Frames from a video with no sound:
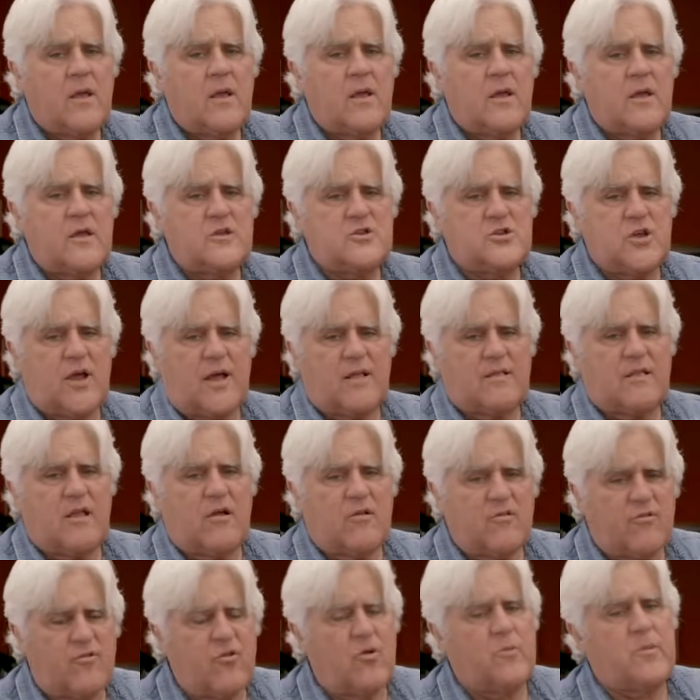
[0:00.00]
He shot
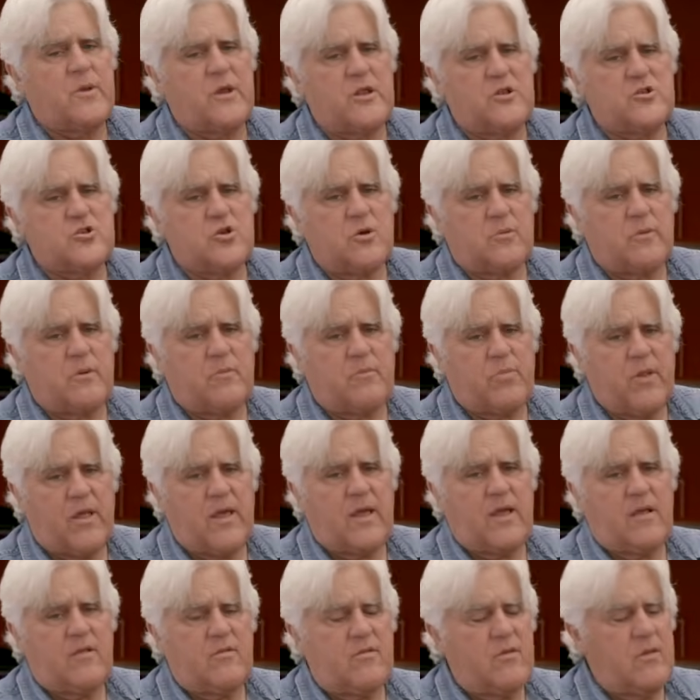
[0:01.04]
down so many German
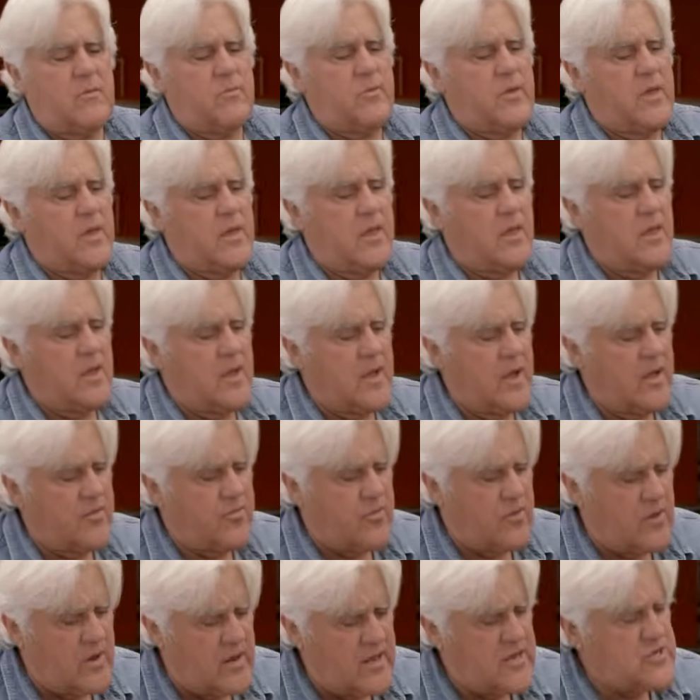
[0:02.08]
planes. He, he got
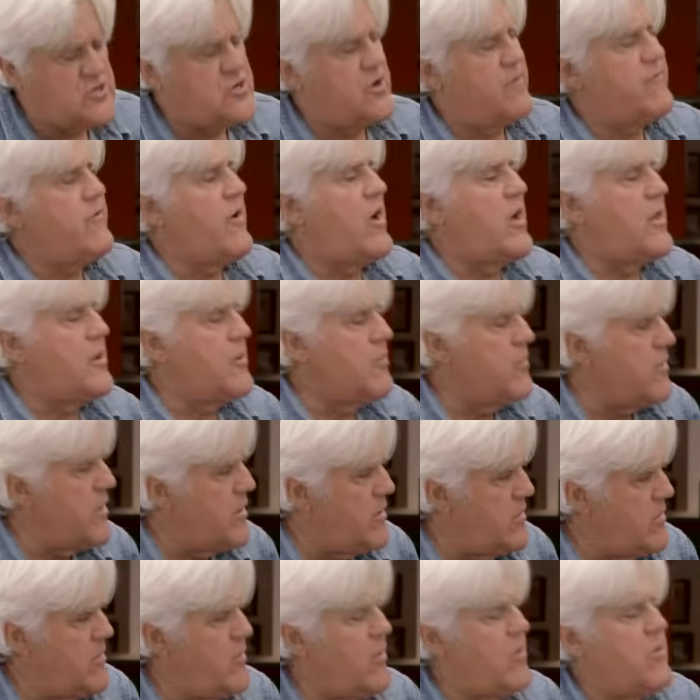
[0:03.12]
the Legion of Honor. He
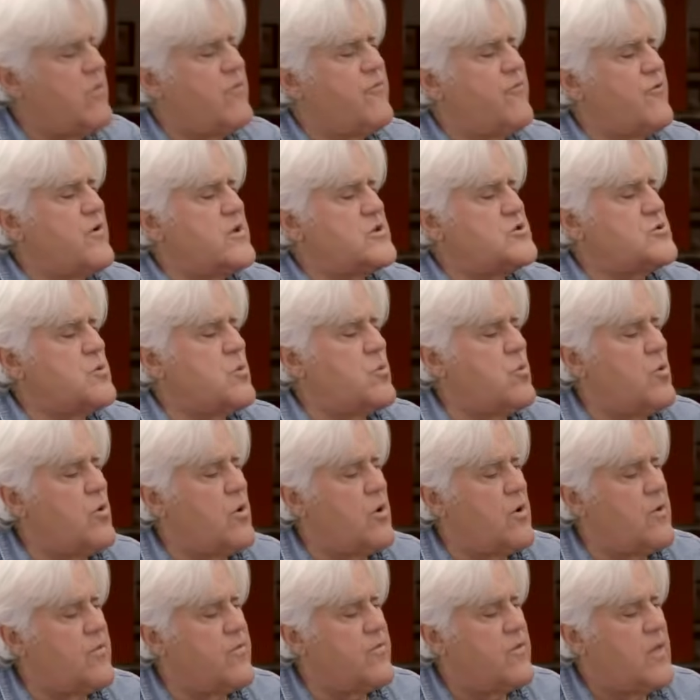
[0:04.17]
got all the French
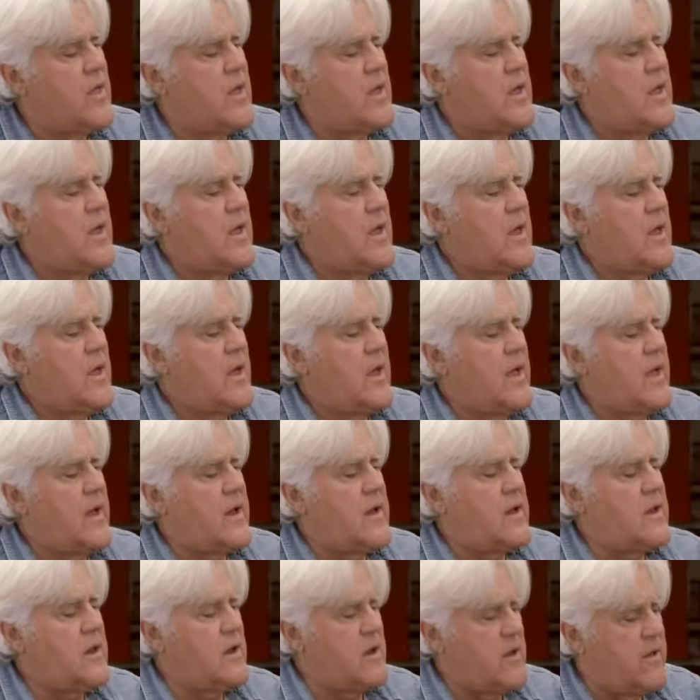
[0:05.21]
awards.
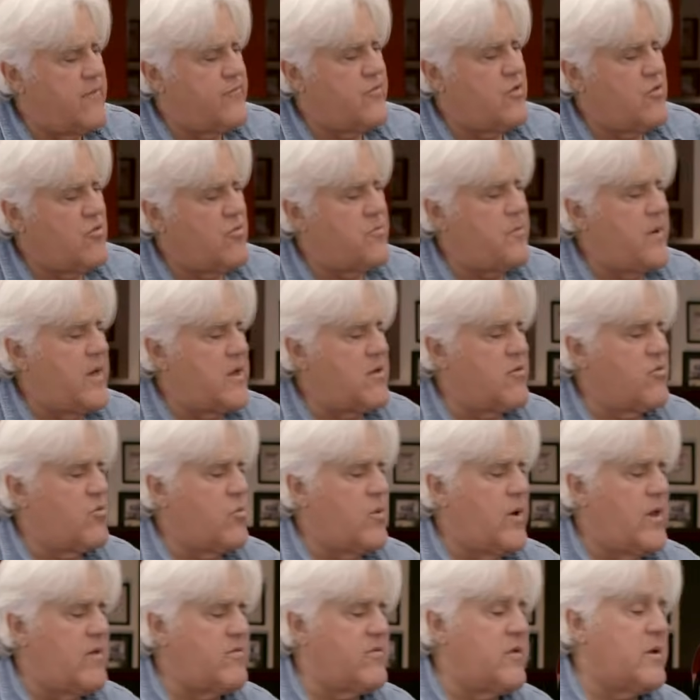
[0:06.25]
And he loved
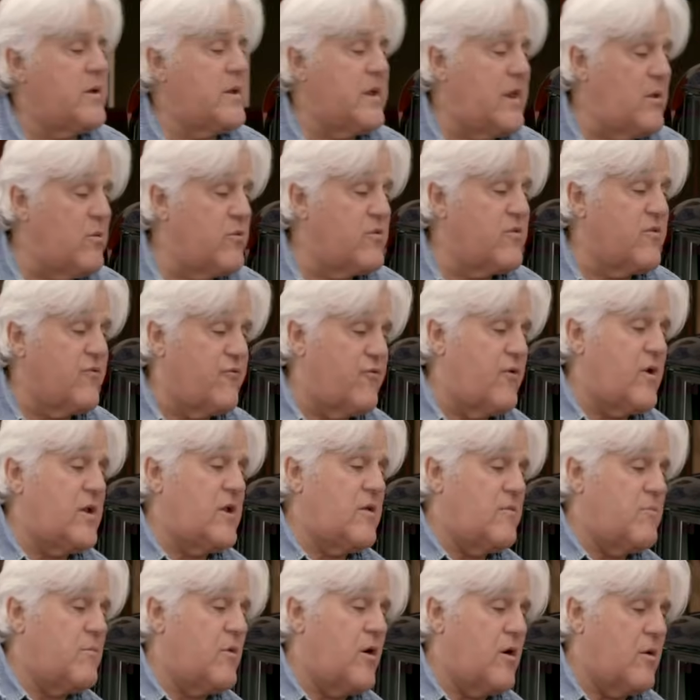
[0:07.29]
Hispano-Suiza, and he was a friend
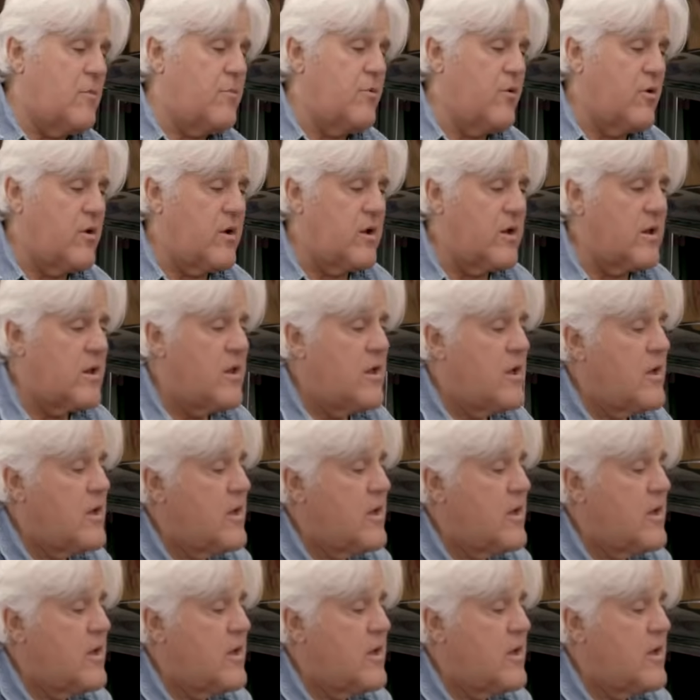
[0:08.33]
of Mark Burkett.